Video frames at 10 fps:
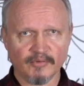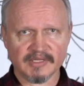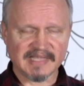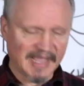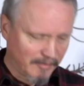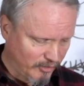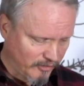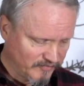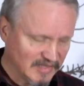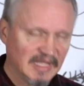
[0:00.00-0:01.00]
For
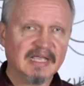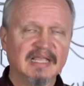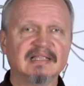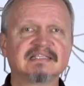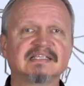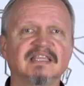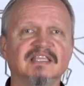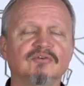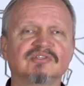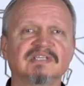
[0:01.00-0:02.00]
example, let's say that
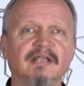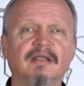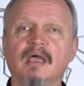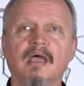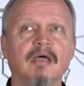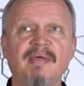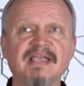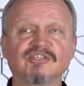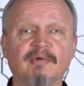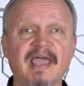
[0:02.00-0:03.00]
you said,
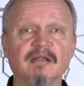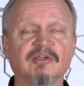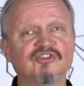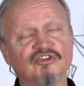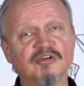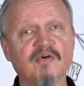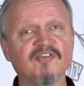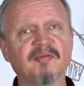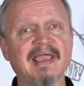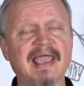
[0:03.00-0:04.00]
Pastor Adam, could you come over
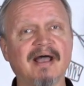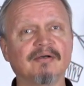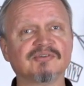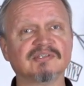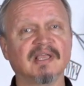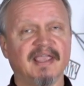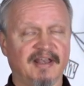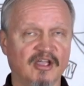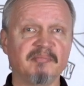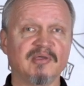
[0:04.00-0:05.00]
to my house
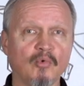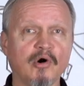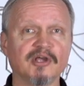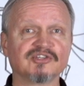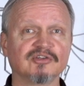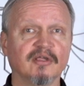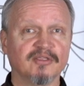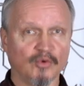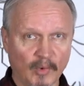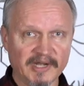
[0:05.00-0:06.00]
and help me wash
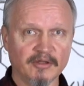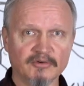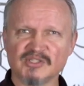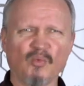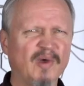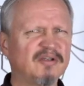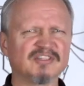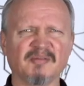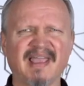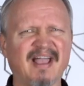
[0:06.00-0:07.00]
the windows? The
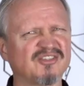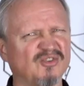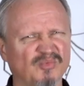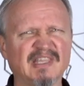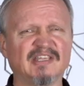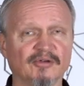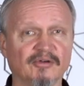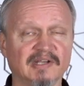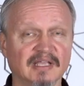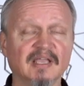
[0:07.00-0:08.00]
windows of my house are really
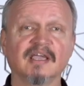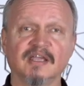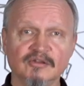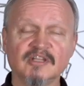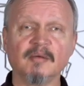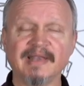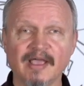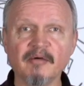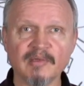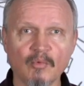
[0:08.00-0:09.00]
dirty. Can you come and
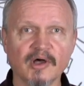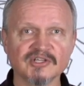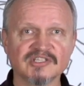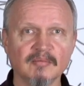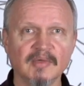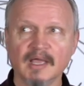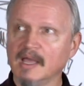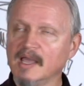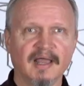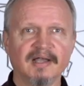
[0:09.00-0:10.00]
help me wash them?
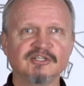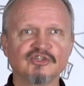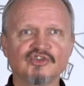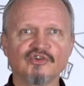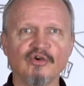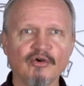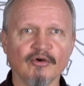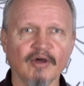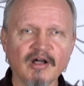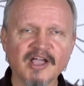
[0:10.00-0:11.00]
And I said,
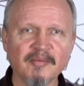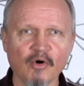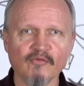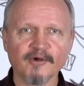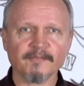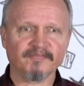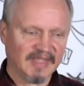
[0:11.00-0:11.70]
sure, I'll come over.